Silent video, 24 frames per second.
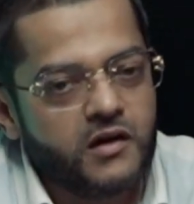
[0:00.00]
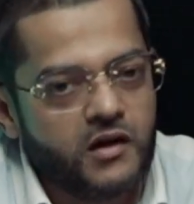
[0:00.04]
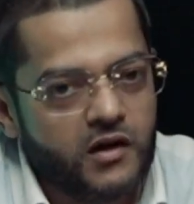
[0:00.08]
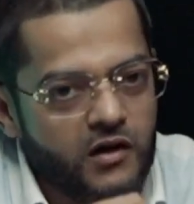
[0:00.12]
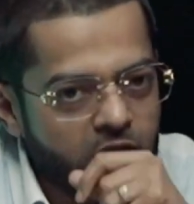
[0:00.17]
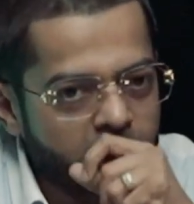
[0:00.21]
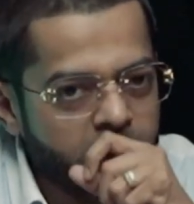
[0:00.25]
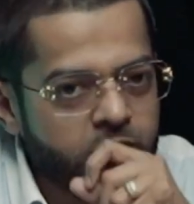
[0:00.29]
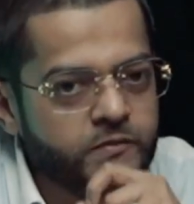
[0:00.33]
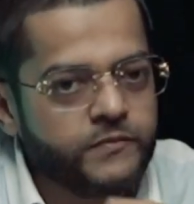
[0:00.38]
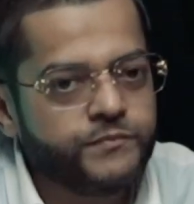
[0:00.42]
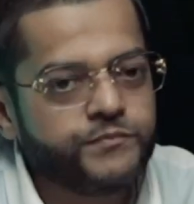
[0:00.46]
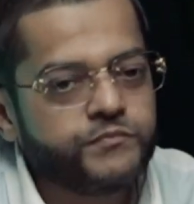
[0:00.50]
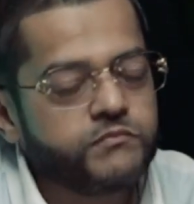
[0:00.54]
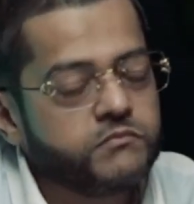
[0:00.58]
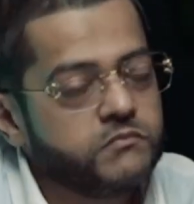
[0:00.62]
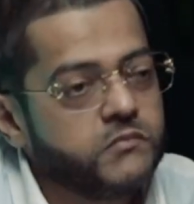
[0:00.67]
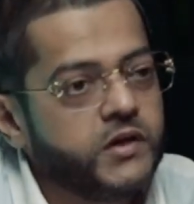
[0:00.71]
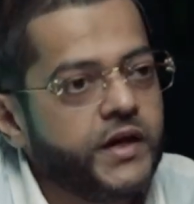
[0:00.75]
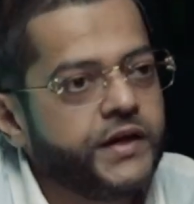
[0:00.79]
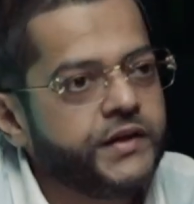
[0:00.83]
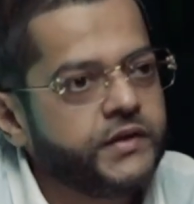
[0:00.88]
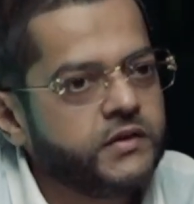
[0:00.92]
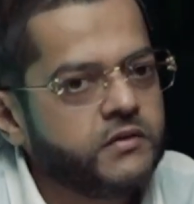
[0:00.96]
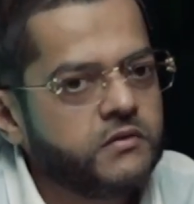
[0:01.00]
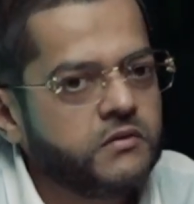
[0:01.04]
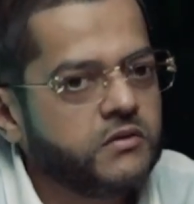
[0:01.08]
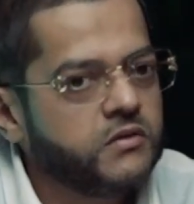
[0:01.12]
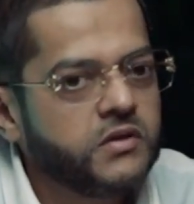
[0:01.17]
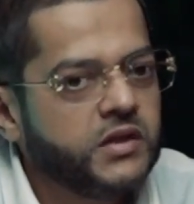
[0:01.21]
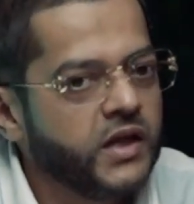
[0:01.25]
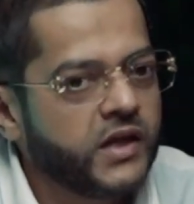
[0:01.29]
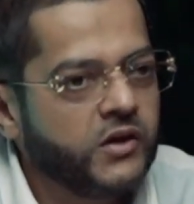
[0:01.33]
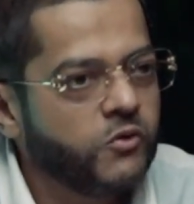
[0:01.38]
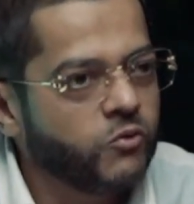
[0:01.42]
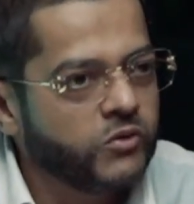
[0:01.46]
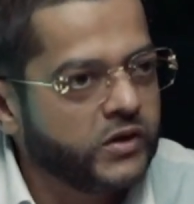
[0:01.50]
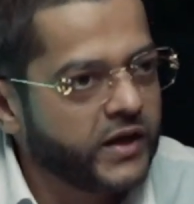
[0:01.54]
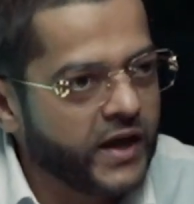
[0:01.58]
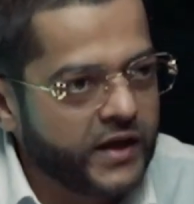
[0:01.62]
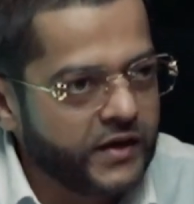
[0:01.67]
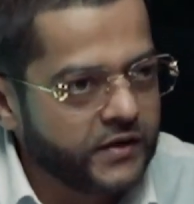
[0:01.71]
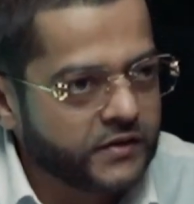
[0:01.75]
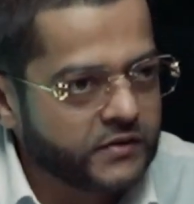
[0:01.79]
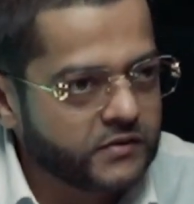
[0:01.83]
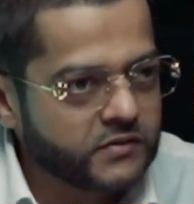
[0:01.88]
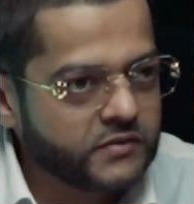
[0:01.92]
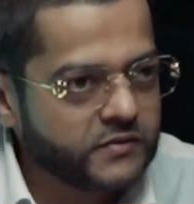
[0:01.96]
And they don't get
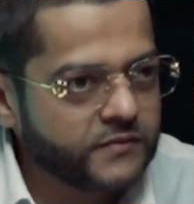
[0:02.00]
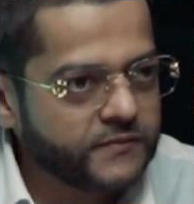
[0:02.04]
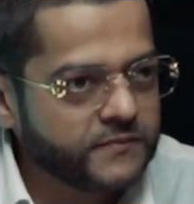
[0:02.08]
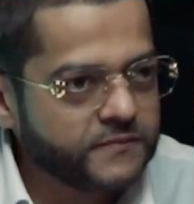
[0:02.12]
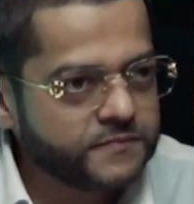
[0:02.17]
it.